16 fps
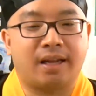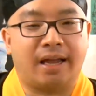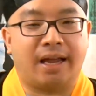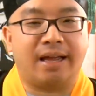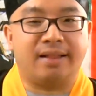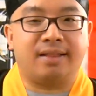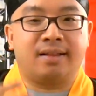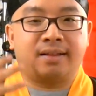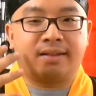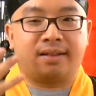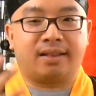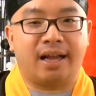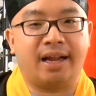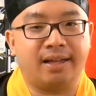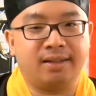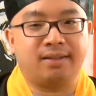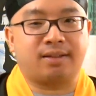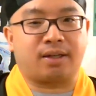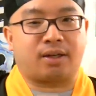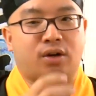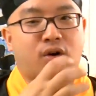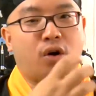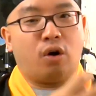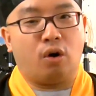And then the
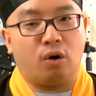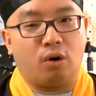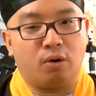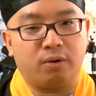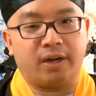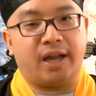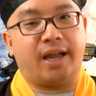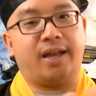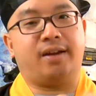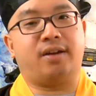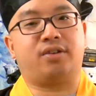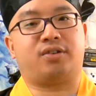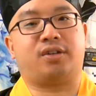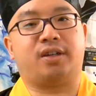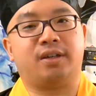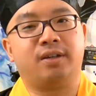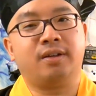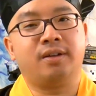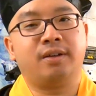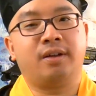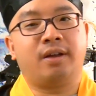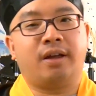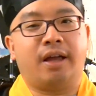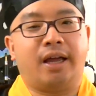cold energy
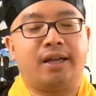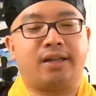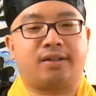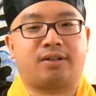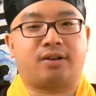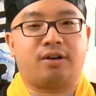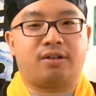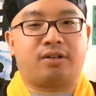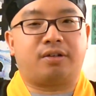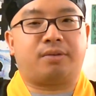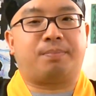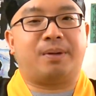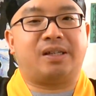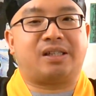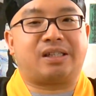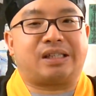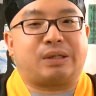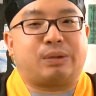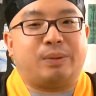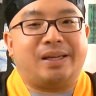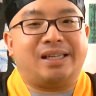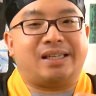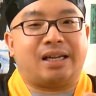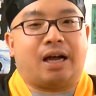is going to be
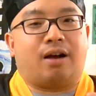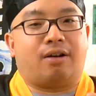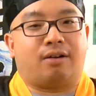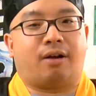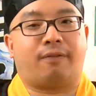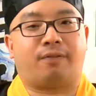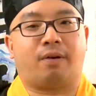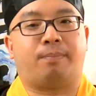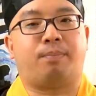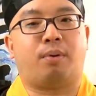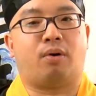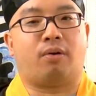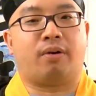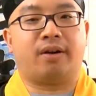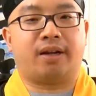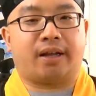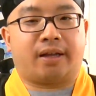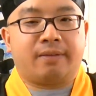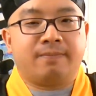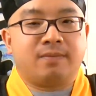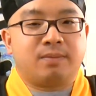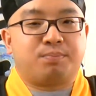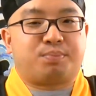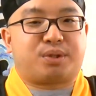squeezed out of your pore. Like,
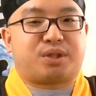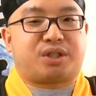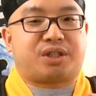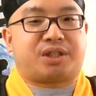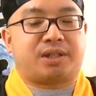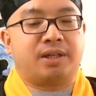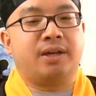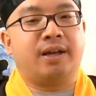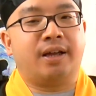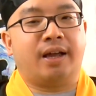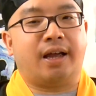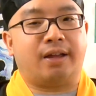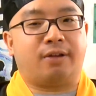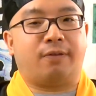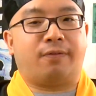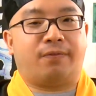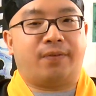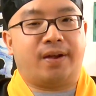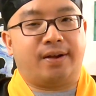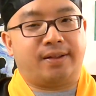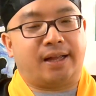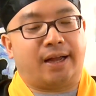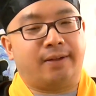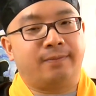psst, and you
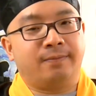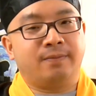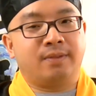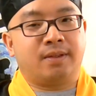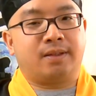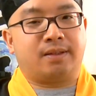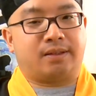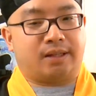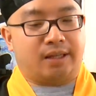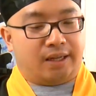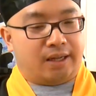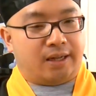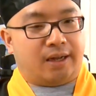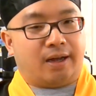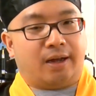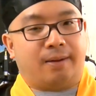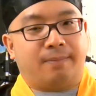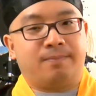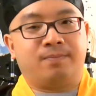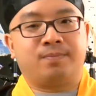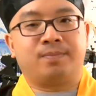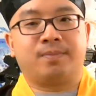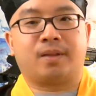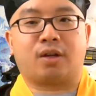feel that the
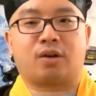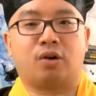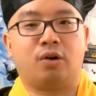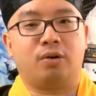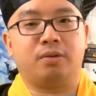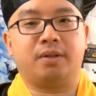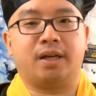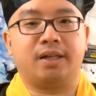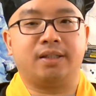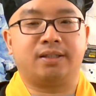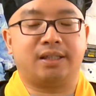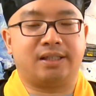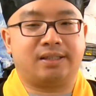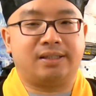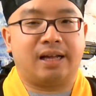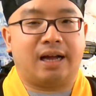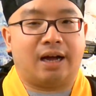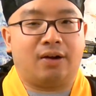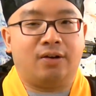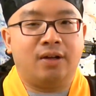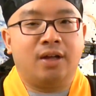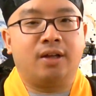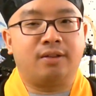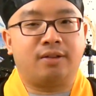coldness is
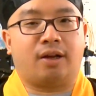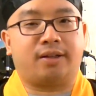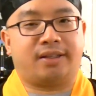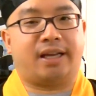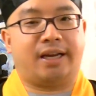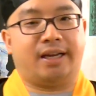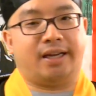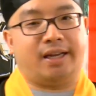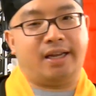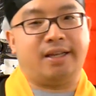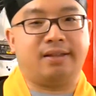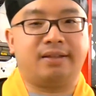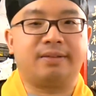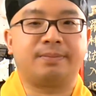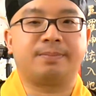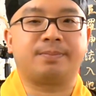now not getting in.